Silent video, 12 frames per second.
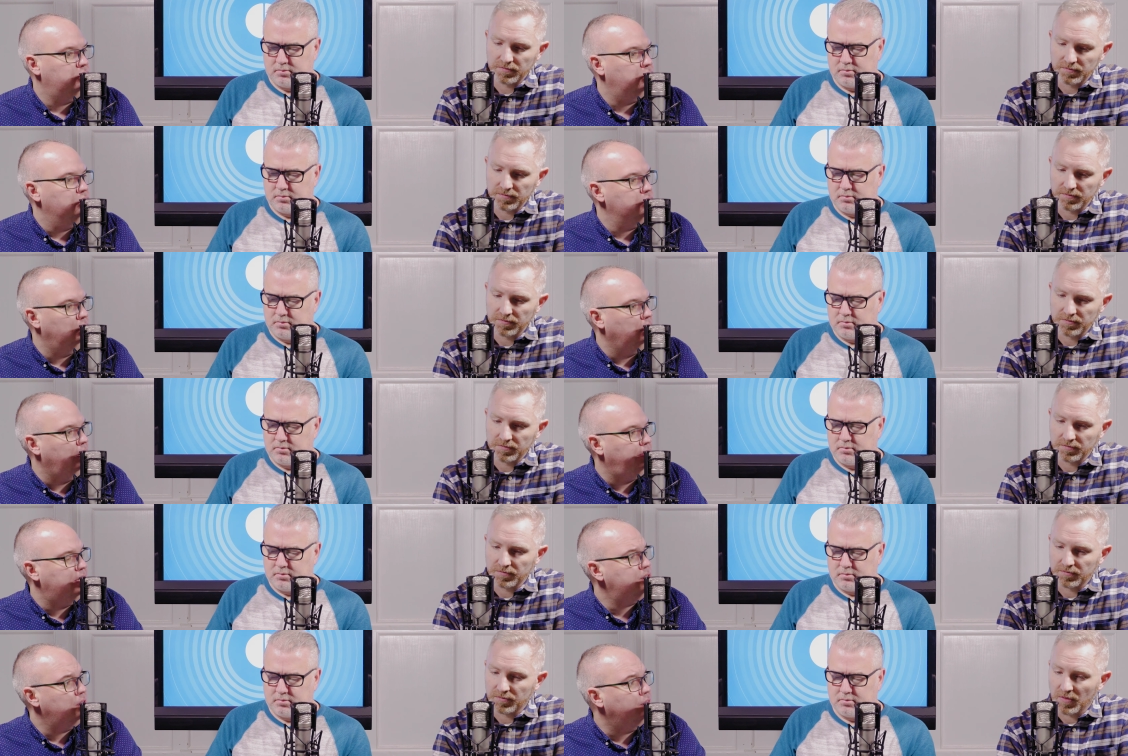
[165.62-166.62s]
Speaker 1: turns a lot
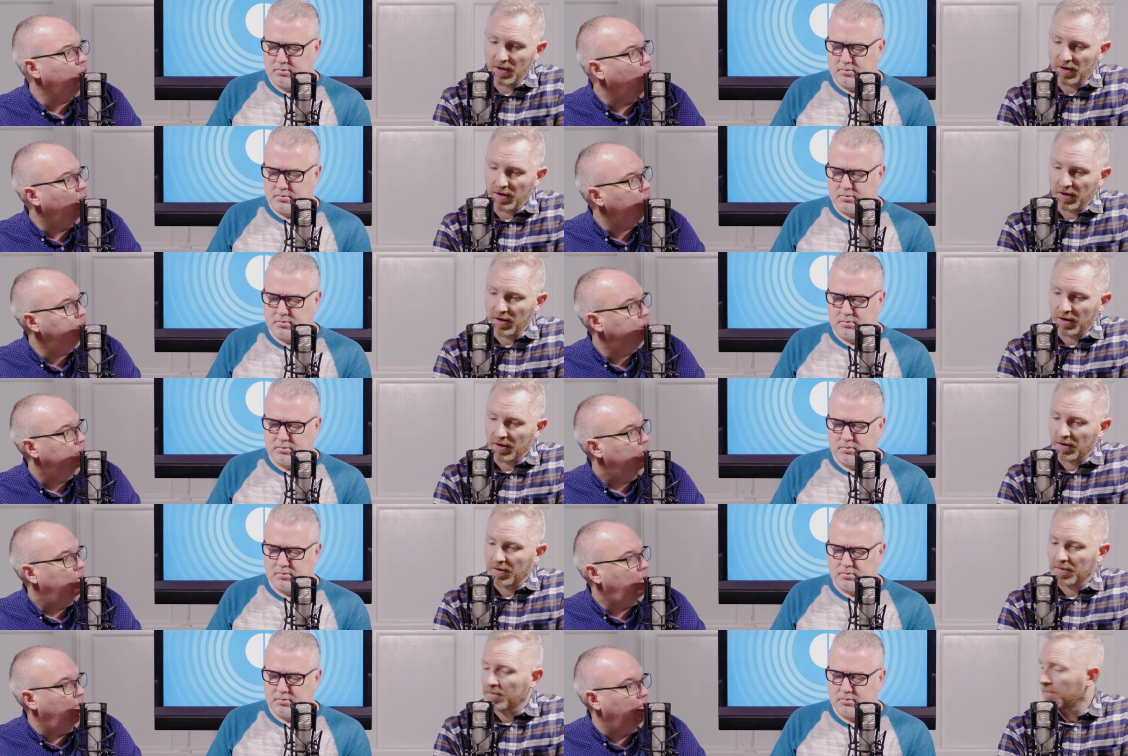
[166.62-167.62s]
of that stuff off
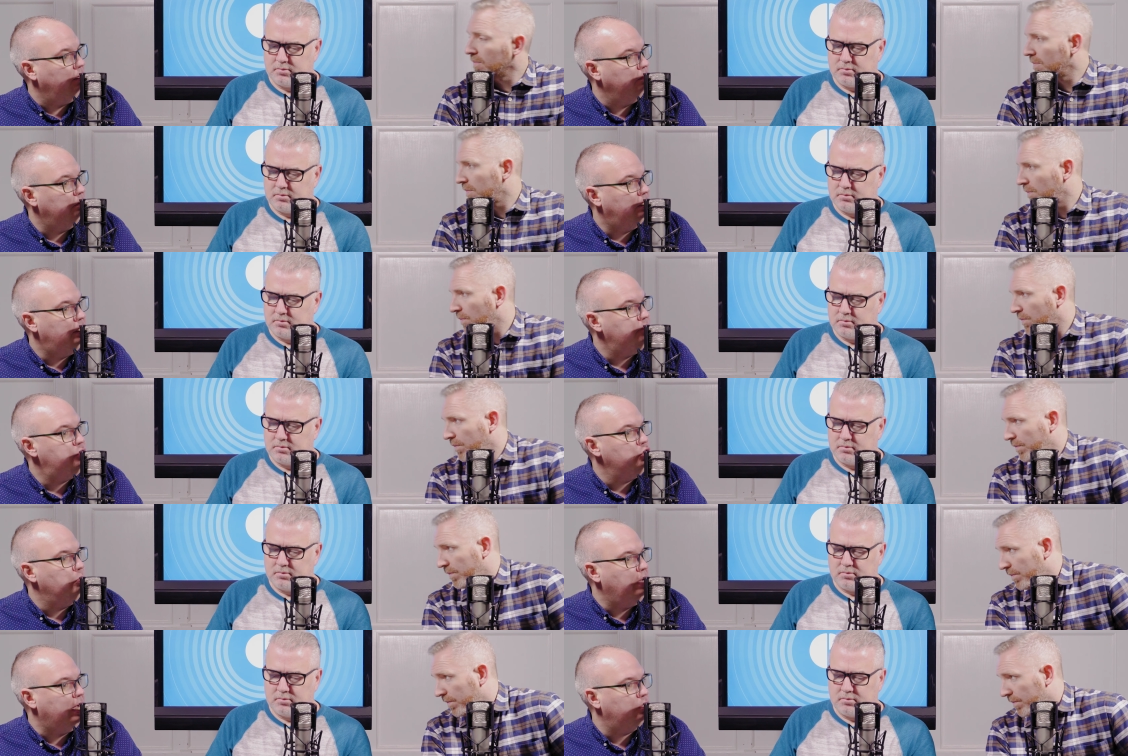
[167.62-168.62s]
and gives
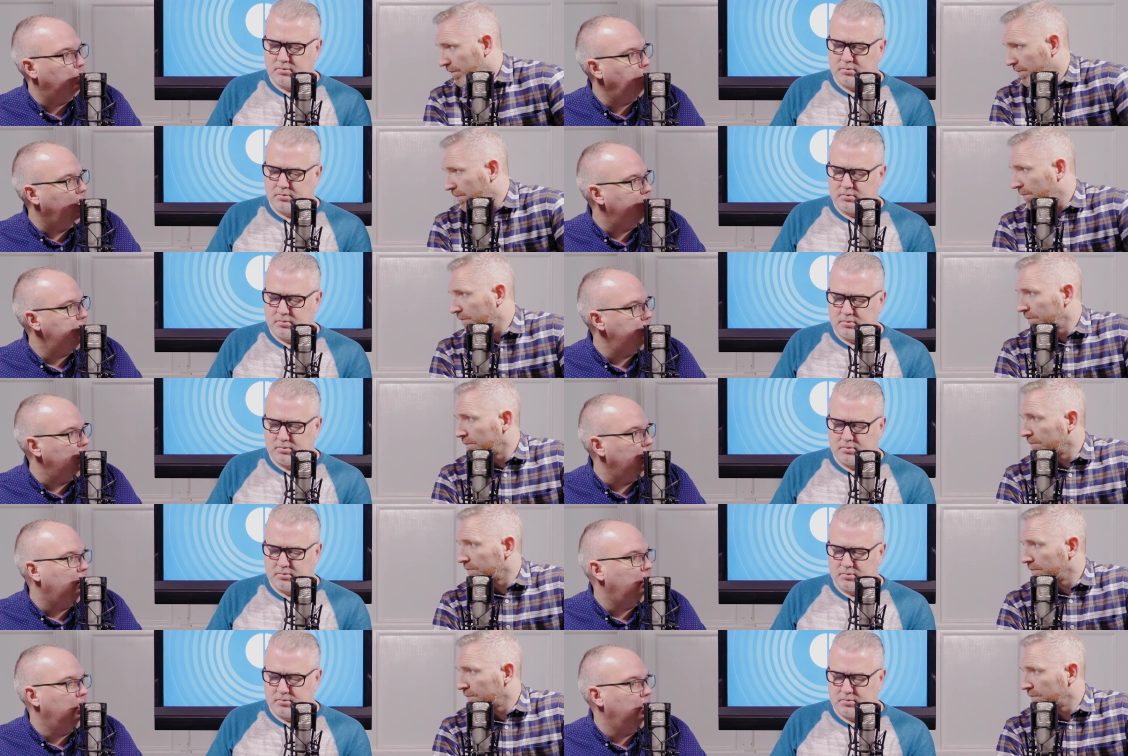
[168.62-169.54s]
you back your privacy